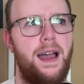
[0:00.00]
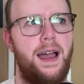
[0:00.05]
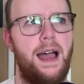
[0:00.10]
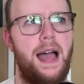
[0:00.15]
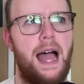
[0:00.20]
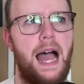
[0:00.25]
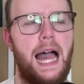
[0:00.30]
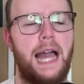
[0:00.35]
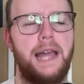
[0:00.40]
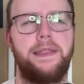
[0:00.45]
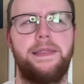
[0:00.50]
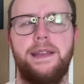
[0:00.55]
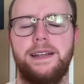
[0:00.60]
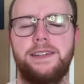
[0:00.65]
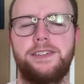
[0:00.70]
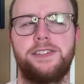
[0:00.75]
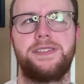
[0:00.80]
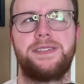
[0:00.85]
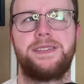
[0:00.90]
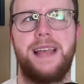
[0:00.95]
I think
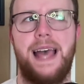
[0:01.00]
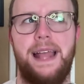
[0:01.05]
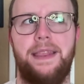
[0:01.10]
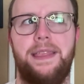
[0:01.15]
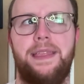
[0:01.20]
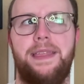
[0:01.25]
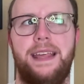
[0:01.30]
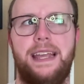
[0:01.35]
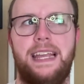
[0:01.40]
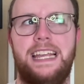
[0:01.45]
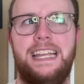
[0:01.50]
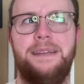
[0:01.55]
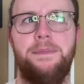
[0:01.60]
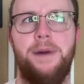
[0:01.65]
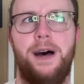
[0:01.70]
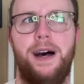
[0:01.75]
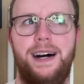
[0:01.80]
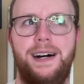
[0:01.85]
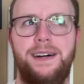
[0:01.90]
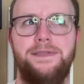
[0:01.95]
just that theme
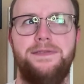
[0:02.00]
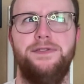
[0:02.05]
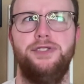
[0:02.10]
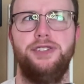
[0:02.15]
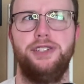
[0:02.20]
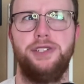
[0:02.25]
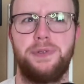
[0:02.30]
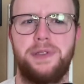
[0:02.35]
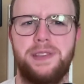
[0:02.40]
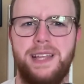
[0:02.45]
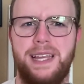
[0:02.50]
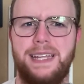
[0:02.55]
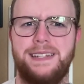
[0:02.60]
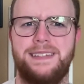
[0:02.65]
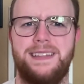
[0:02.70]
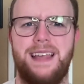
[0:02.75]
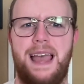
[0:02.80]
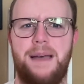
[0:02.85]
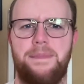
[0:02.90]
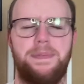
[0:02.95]
of new things
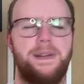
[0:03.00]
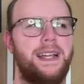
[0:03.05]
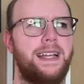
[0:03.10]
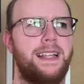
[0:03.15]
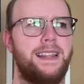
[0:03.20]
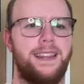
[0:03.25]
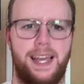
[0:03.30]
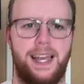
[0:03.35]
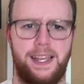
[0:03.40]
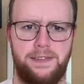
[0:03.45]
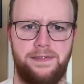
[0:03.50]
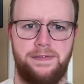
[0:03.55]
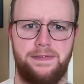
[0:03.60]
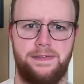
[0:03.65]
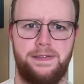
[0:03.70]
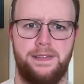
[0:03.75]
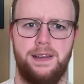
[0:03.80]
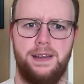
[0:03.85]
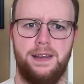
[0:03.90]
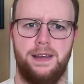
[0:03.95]
happening, life
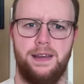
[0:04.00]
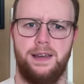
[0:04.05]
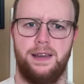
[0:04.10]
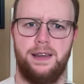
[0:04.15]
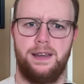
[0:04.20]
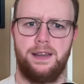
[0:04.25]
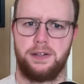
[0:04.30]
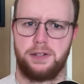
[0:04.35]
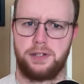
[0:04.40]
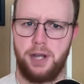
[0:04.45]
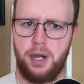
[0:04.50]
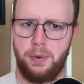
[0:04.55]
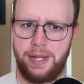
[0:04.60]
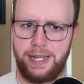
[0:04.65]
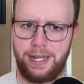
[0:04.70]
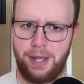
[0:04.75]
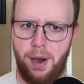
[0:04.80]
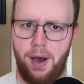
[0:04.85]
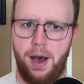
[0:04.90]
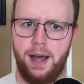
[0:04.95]

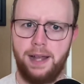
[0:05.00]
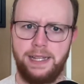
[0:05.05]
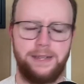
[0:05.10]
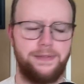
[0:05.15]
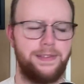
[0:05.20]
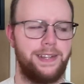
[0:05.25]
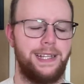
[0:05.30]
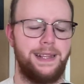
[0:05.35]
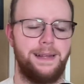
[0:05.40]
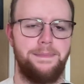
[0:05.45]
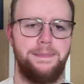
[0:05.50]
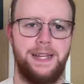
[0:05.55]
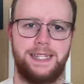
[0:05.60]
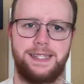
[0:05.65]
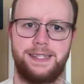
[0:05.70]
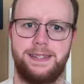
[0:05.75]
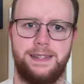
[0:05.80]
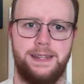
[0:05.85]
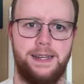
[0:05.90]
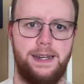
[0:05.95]
going on, even in the
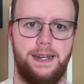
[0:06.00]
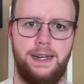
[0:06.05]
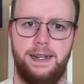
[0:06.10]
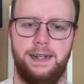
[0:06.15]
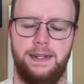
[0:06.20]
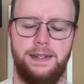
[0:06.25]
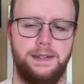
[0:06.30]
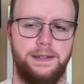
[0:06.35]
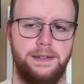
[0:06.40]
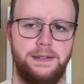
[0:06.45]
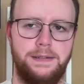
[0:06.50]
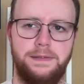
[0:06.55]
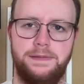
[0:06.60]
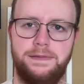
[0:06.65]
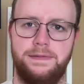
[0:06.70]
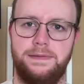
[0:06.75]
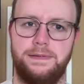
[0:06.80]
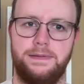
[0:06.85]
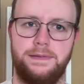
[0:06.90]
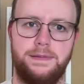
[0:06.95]
midst
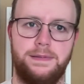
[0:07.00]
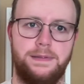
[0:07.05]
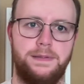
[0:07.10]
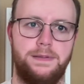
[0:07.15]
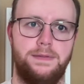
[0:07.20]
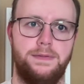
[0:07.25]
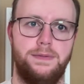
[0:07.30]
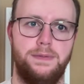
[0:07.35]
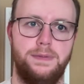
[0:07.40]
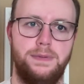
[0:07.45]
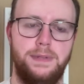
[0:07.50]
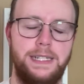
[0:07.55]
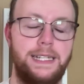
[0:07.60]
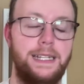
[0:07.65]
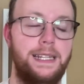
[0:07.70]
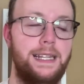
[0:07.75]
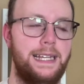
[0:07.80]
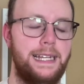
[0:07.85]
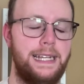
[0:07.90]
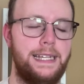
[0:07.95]
of
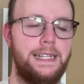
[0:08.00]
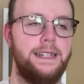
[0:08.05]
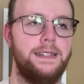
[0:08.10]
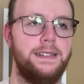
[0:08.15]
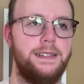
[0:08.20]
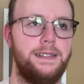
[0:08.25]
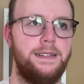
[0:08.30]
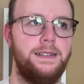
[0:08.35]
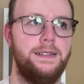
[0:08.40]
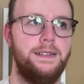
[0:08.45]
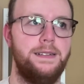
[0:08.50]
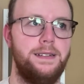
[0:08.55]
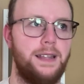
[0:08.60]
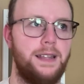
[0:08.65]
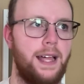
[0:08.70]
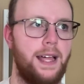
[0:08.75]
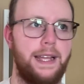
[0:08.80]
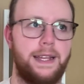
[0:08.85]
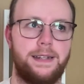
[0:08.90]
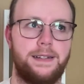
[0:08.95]
really
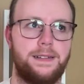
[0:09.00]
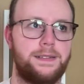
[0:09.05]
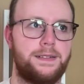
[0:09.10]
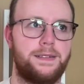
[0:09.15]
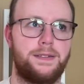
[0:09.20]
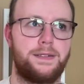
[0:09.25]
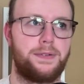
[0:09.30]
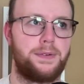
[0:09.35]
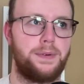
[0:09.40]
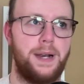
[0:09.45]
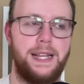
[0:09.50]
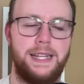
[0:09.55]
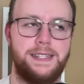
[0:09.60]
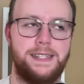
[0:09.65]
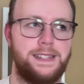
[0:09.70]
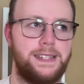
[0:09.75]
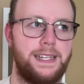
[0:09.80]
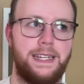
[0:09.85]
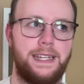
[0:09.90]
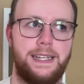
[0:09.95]
like
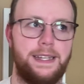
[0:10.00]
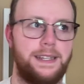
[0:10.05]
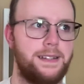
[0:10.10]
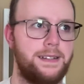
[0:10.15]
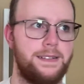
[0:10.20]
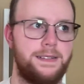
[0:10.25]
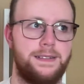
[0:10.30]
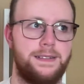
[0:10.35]
crazy,